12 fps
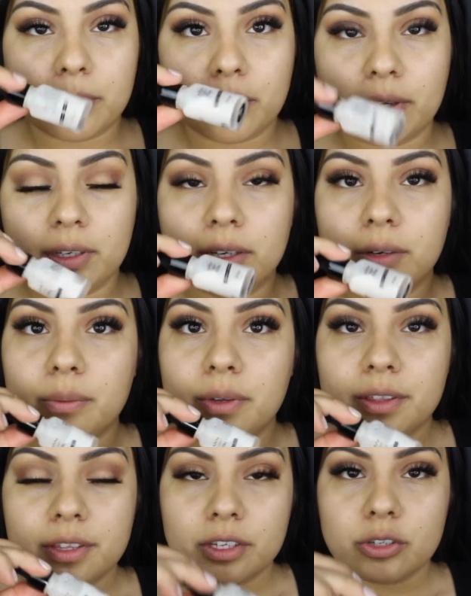I'm going in
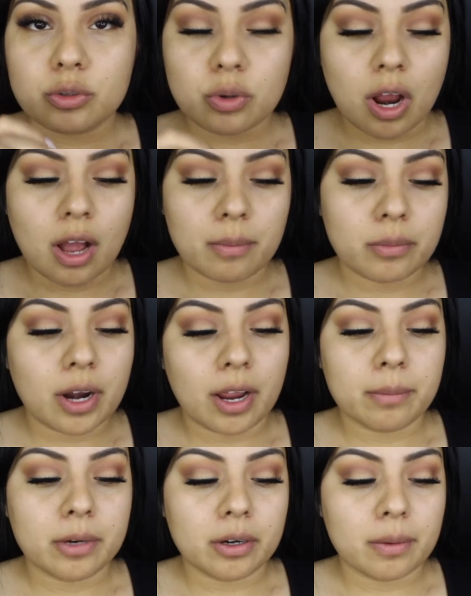with the Drop
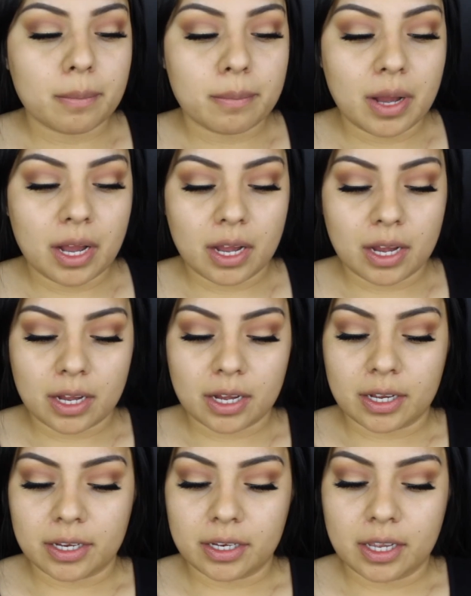Primer
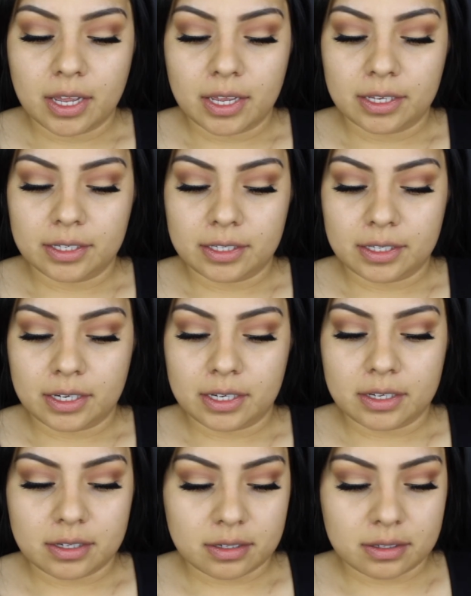by
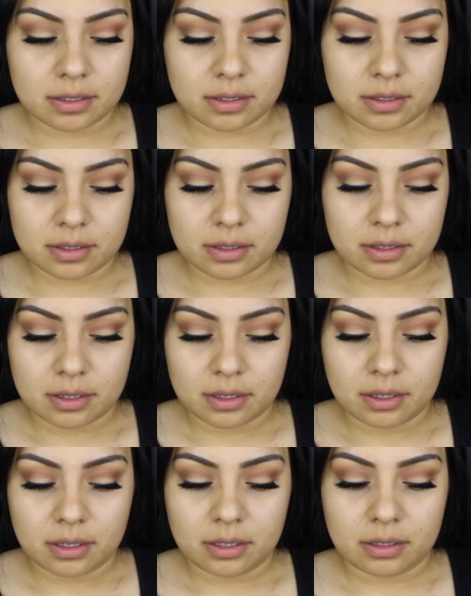NYX.
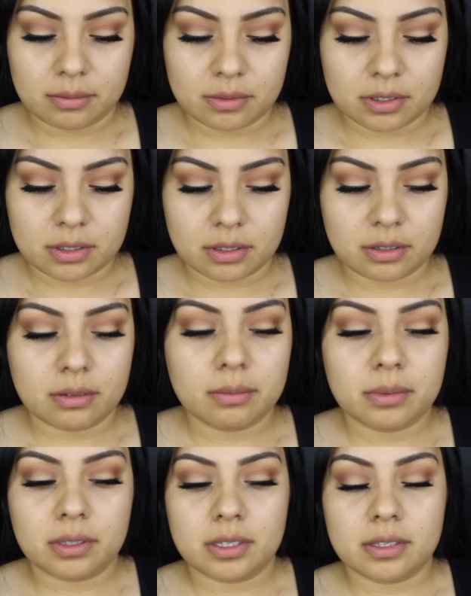And I'm just going to
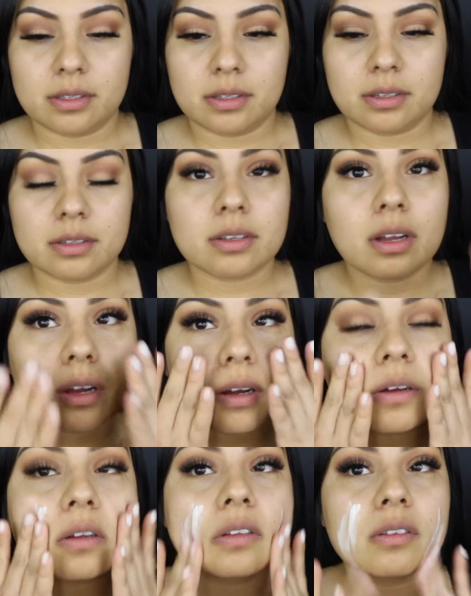place this
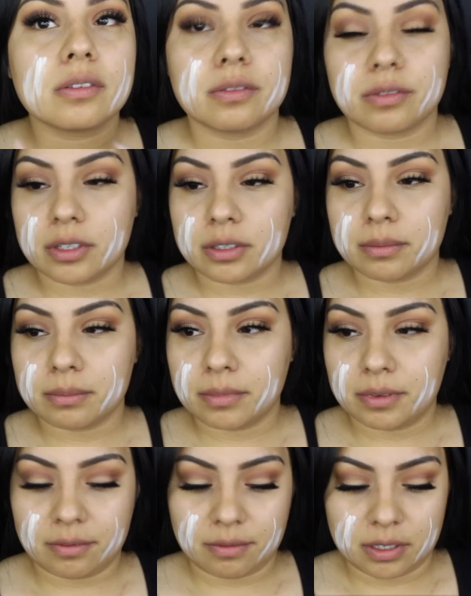all over
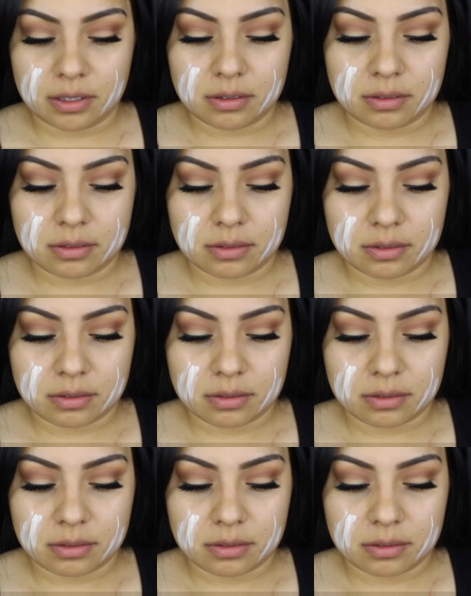my face.